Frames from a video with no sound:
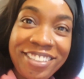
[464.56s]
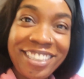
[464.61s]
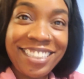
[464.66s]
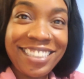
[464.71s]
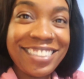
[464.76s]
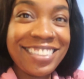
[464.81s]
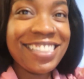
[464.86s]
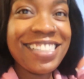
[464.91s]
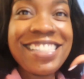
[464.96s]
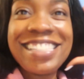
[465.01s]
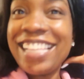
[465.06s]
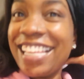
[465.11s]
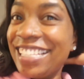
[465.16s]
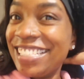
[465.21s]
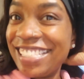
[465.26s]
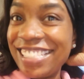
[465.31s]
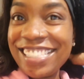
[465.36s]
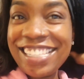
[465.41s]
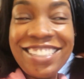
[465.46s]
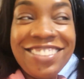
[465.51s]
friends,
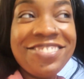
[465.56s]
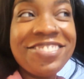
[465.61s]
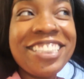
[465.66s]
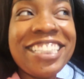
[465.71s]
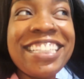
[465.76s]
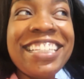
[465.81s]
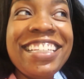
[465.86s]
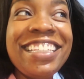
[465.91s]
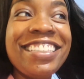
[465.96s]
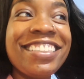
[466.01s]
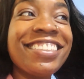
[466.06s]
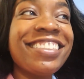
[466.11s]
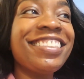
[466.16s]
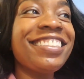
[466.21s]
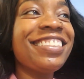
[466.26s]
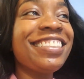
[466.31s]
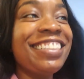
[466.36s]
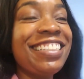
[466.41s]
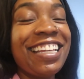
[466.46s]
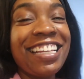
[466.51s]
so we're
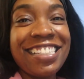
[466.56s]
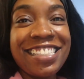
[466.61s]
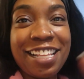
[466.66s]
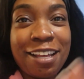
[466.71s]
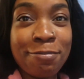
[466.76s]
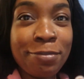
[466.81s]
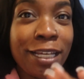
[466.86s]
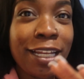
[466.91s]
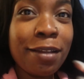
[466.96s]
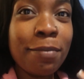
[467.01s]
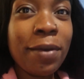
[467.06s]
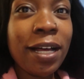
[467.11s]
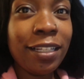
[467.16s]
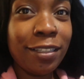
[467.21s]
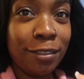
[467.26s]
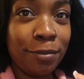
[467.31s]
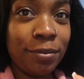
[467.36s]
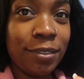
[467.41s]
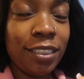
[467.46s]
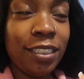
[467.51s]
here. Yes, I'm getting my
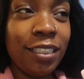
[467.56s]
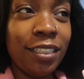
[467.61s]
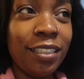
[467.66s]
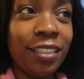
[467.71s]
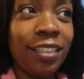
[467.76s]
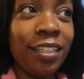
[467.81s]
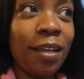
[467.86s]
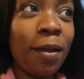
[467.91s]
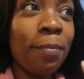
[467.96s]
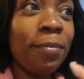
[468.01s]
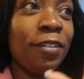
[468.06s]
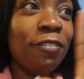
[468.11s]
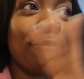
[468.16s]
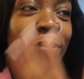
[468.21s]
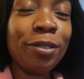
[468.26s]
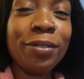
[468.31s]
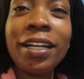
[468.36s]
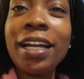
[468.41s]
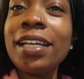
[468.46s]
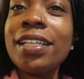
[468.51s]
lips done.
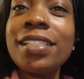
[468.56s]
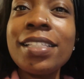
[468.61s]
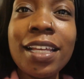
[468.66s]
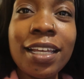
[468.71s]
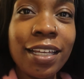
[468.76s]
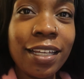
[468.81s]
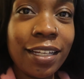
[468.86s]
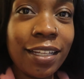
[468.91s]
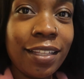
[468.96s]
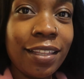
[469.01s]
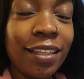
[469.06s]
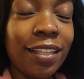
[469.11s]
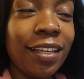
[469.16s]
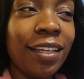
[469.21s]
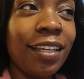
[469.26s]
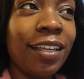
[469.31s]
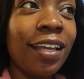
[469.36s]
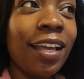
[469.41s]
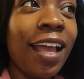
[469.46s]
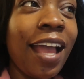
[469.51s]
Before you guys say
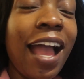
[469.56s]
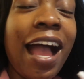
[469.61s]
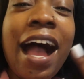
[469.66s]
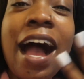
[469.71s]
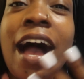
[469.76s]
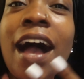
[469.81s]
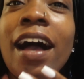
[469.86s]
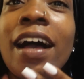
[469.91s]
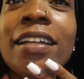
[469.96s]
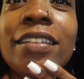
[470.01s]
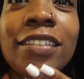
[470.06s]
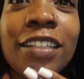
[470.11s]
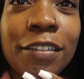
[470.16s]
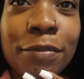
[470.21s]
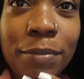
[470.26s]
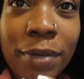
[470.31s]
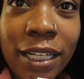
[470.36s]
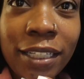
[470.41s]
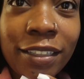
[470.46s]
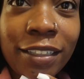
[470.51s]
anything, I
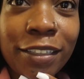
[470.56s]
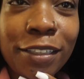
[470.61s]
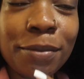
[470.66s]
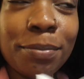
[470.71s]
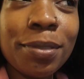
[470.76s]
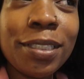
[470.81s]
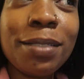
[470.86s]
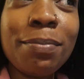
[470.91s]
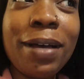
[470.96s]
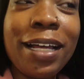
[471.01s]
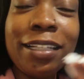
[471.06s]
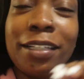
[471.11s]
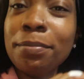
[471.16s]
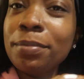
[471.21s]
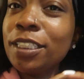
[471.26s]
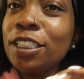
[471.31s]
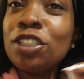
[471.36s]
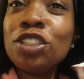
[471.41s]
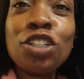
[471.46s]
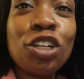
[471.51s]
love my lips. My
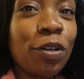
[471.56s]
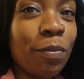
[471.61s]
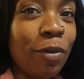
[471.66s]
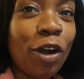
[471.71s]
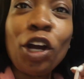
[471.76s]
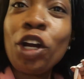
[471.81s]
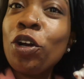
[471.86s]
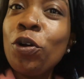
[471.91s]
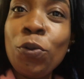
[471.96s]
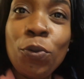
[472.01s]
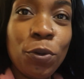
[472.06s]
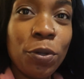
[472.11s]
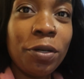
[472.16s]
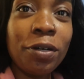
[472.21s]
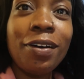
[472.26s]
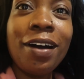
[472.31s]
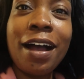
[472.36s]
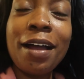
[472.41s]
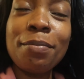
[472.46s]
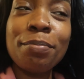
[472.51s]
lips is my
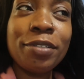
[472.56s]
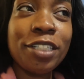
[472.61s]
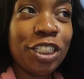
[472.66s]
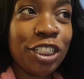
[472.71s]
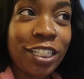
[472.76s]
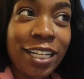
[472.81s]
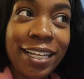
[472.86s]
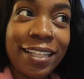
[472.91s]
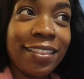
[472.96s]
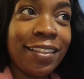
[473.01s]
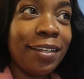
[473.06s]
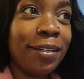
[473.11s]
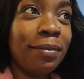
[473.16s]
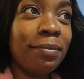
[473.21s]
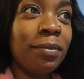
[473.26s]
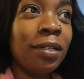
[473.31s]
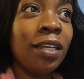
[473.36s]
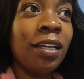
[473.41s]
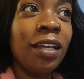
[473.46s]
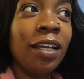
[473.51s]
cool. I appreciate
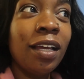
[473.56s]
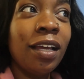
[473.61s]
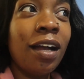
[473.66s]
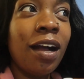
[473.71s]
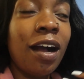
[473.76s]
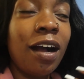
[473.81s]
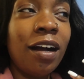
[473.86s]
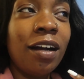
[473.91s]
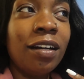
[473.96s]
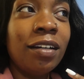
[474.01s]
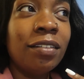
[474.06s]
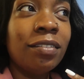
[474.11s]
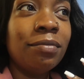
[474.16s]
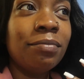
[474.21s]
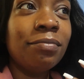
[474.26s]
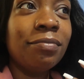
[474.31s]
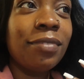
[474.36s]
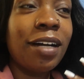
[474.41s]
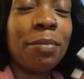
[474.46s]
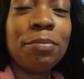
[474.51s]
them.
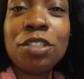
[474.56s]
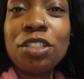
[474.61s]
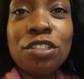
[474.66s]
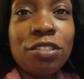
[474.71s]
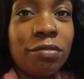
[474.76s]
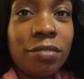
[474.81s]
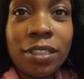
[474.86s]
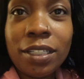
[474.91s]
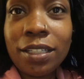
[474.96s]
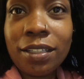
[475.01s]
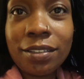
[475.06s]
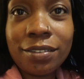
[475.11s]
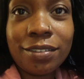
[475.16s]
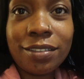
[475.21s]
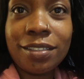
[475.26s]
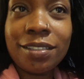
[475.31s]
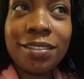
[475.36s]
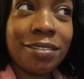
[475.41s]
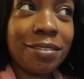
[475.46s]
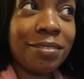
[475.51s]
Um, I'm just doing it
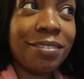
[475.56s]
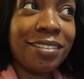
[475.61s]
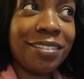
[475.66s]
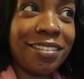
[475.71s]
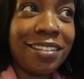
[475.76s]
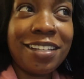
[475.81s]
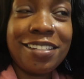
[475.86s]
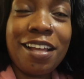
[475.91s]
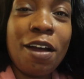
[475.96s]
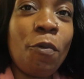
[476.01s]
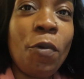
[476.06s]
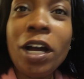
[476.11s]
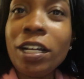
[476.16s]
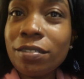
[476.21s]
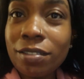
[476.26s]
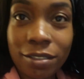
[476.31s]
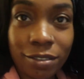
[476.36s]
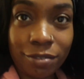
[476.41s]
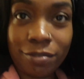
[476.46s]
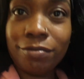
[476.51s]
just because I
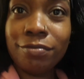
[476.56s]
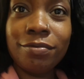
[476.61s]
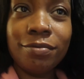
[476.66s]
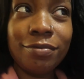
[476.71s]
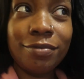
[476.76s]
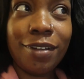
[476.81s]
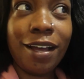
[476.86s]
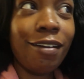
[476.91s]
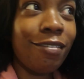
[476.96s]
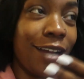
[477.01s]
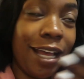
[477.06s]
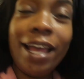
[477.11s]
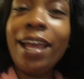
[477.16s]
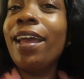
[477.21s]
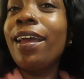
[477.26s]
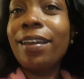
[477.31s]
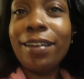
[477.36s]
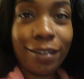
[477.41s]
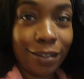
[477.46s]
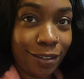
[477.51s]
want to.
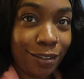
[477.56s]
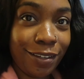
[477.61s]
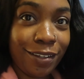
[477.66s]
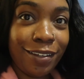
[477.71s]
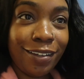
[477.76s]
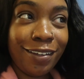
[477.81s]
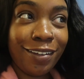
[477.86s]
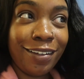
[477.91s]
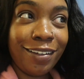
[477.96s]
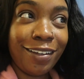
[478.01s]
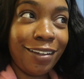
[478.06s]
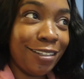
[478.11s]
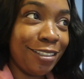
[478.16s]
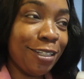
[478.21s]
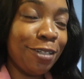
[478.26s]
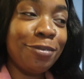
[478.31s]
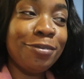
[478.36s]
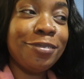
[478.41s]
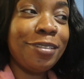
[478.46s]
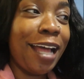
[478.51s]
Okay.
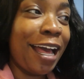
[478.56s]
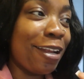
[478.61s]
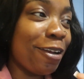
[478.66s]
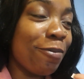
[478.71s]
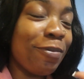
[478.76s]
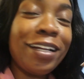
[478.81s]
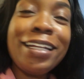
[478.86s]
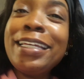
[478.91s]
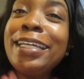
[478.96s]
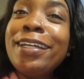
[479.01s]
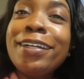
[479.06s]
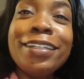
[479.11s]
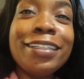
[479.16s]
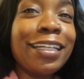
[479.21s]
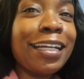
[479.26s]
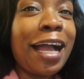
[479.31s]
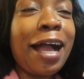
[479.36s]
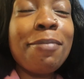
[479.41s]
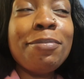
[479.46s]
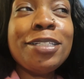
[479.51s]
Don't I don't want to hear in
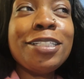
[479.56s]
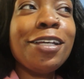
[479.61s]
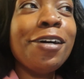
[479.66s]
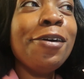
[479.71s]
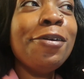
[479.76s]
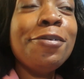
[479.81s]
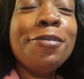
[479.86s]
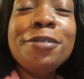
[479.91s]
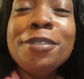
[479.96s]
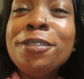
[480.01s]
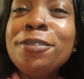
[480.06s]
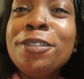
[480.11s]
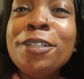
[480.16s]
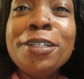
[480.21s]
the comments, oh, you